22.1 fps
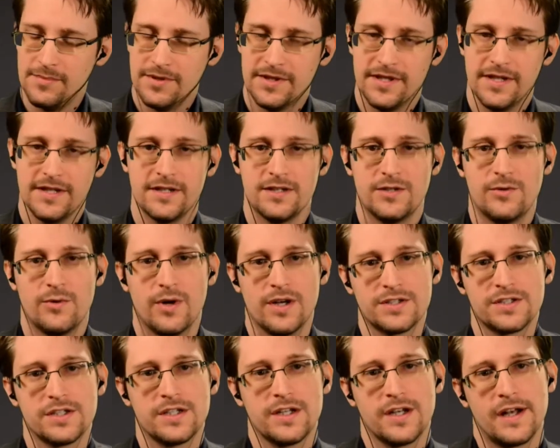complicated
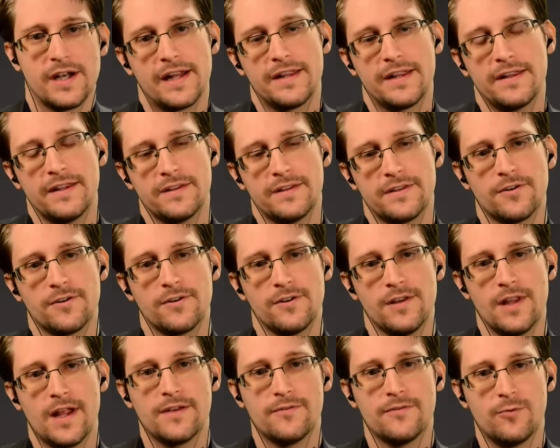question, and I think
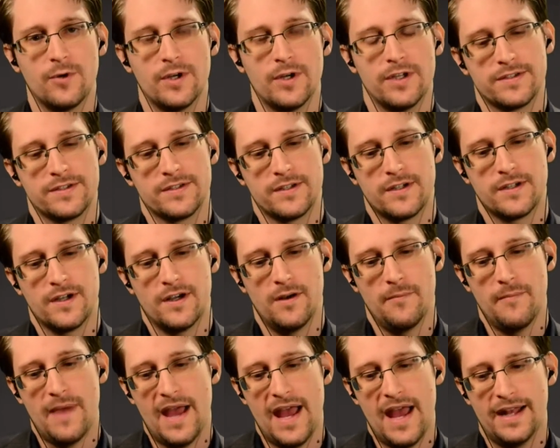there are a lot of ways to
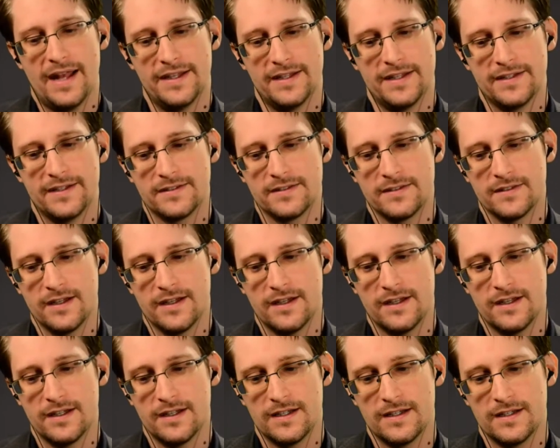come at it.
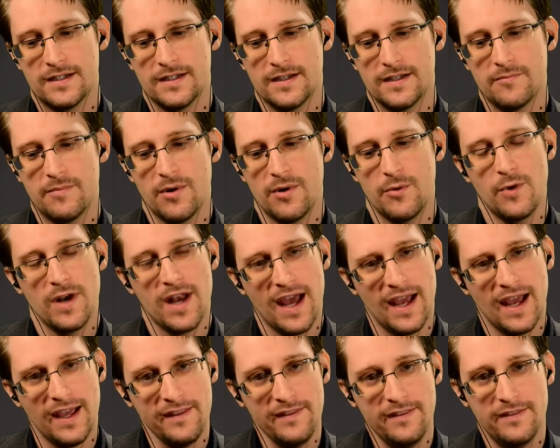But
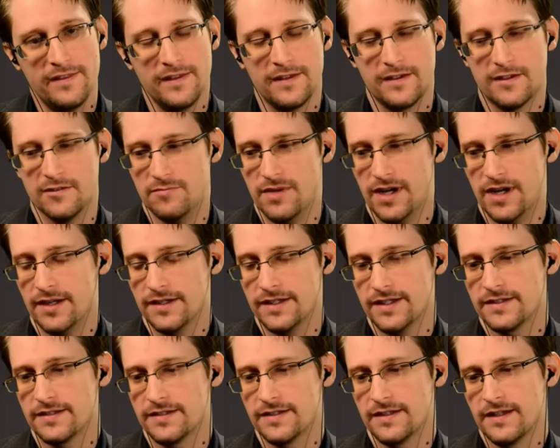when I think
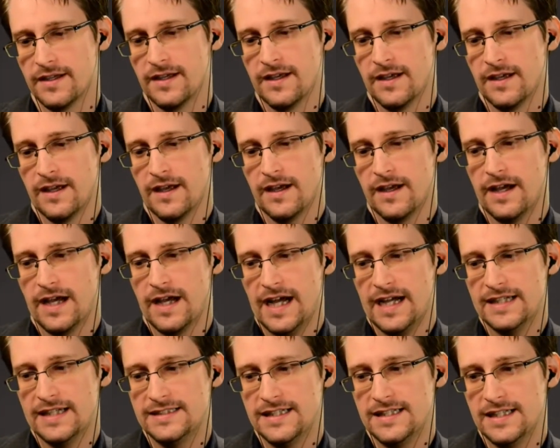about it,
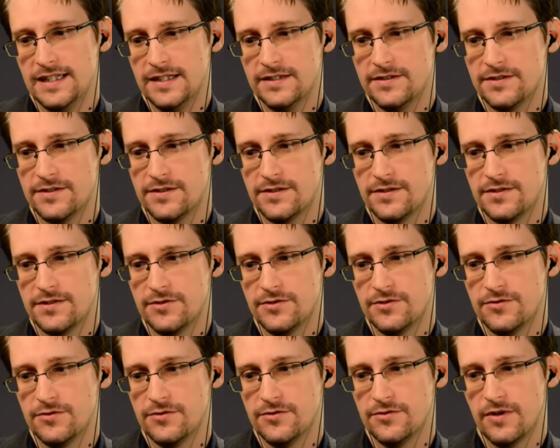I tend
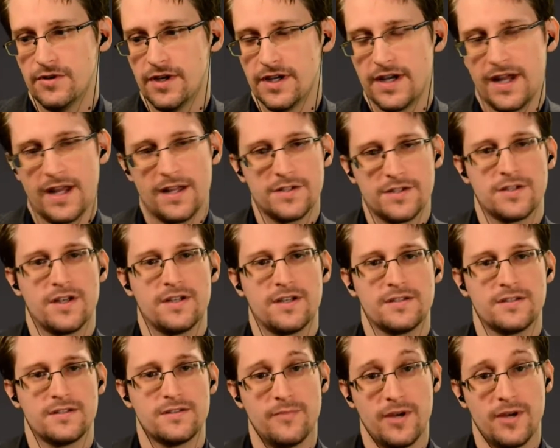to
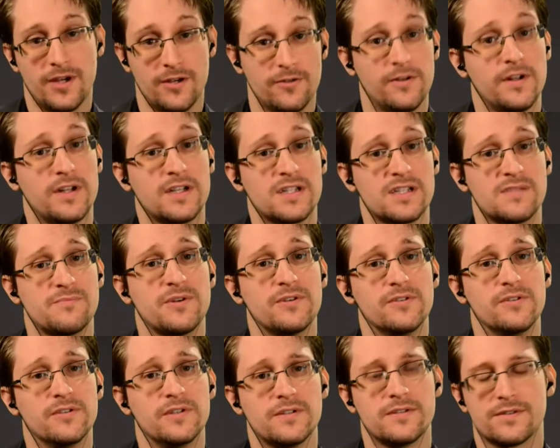analogize it to my own
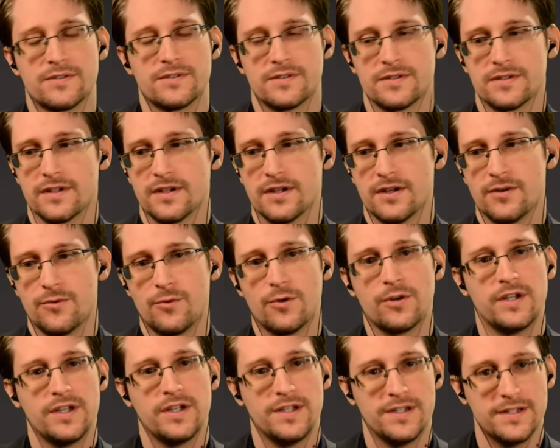experience,
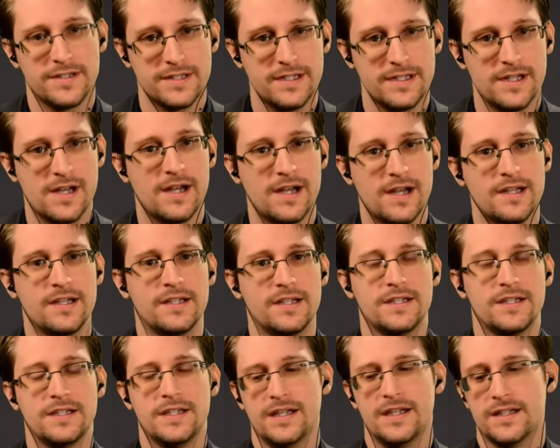working in the
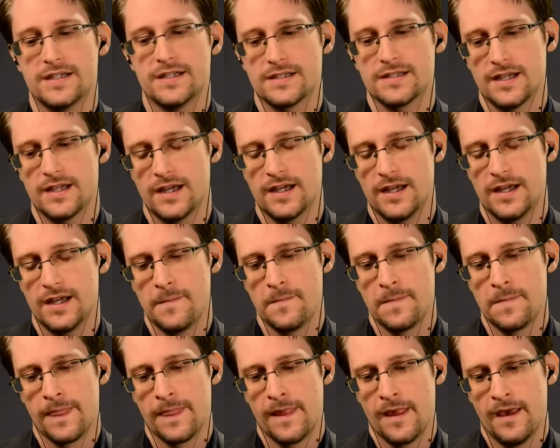CIA and the NSA,
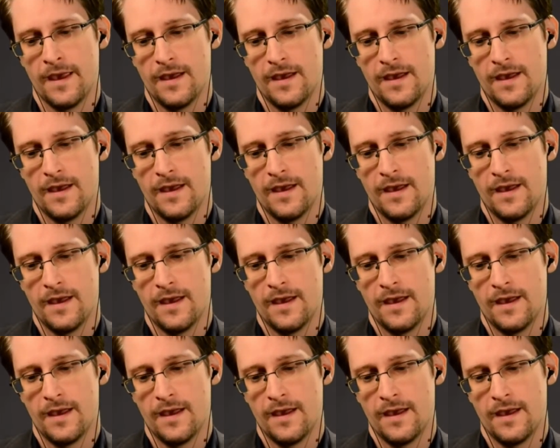